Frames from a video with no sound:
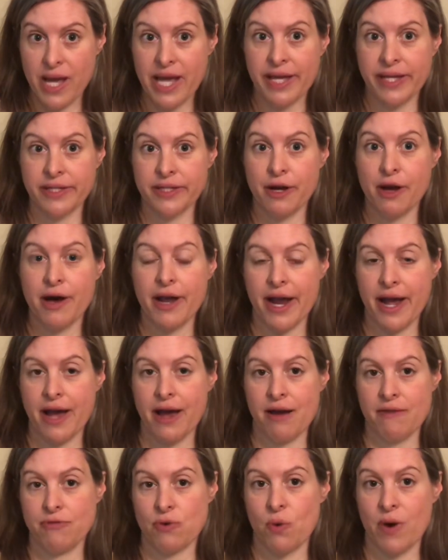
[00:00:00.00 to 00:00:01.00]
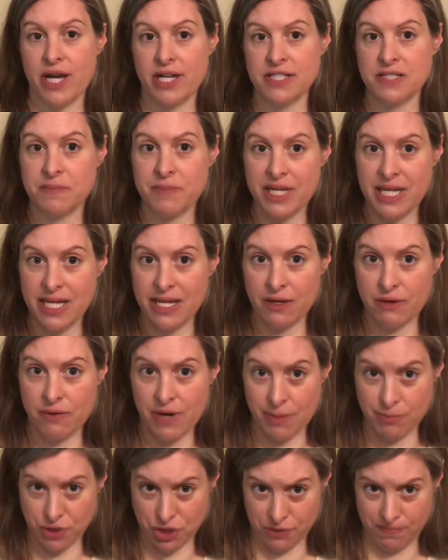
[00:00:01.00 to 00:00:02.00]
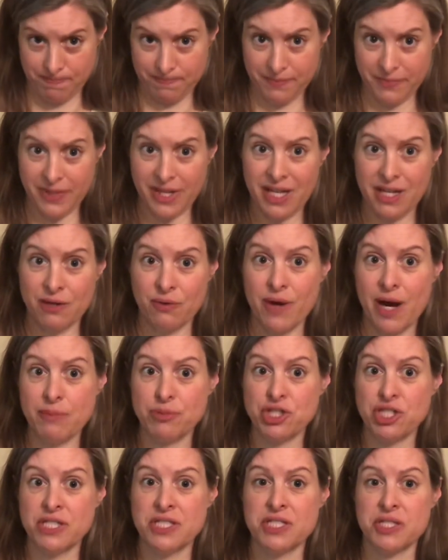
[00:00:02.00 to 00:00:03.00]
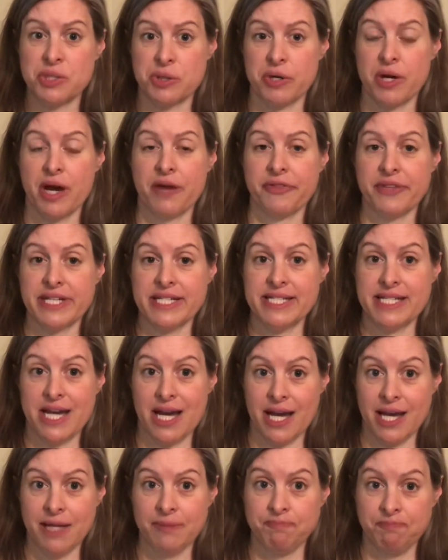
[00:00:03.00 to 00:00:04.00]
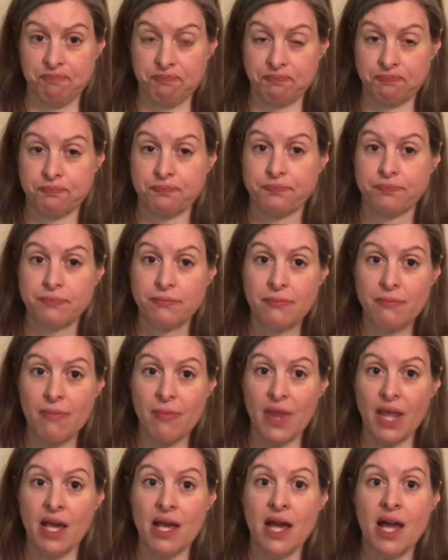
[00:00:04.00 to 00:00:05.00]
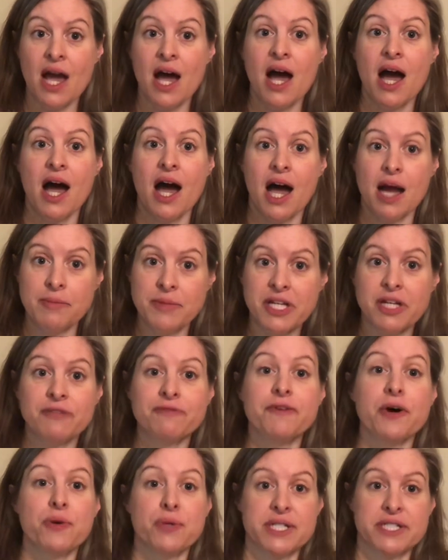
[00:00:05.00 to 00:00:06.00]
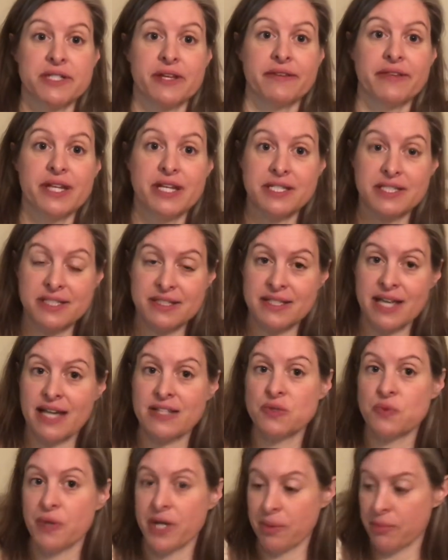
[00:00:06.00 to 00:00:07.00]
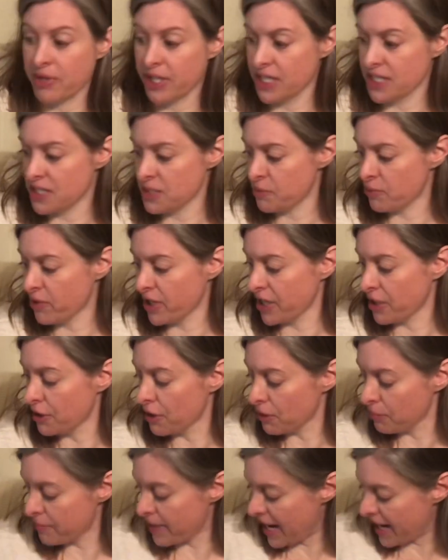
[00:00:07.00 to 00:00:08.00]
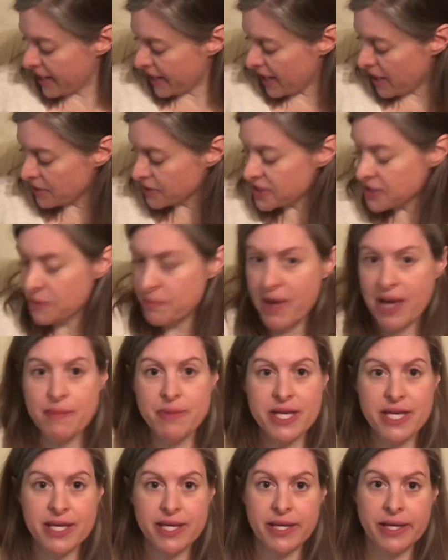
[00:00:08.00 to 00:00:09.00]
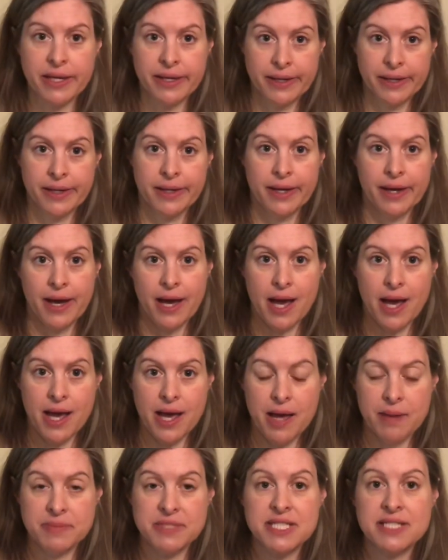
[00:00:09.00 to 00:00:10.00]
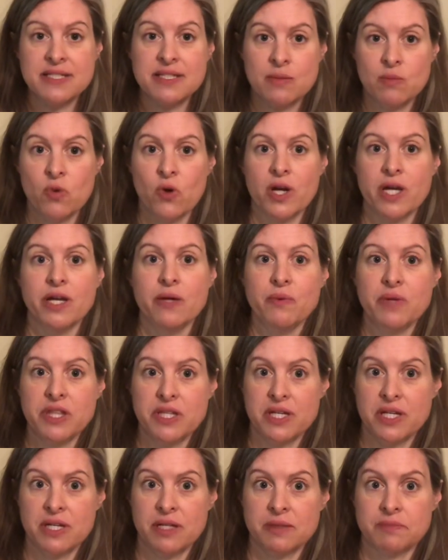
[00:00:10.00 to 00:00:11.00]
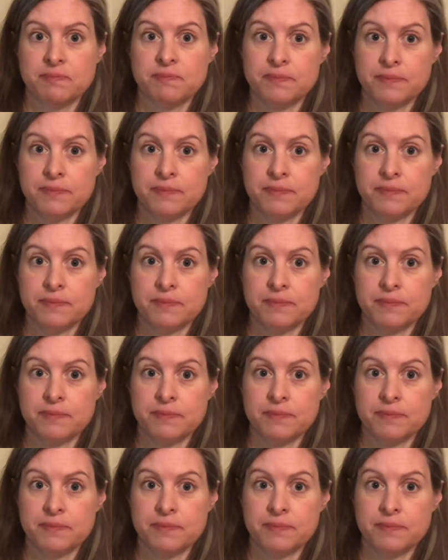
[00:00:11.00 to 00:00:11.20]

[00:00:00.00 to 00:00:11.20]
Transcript: and not have quite as many interruptions throughout the day, I'm gonna focus on this. That's when I plan to bring her back out. So maybe, since I'm working with a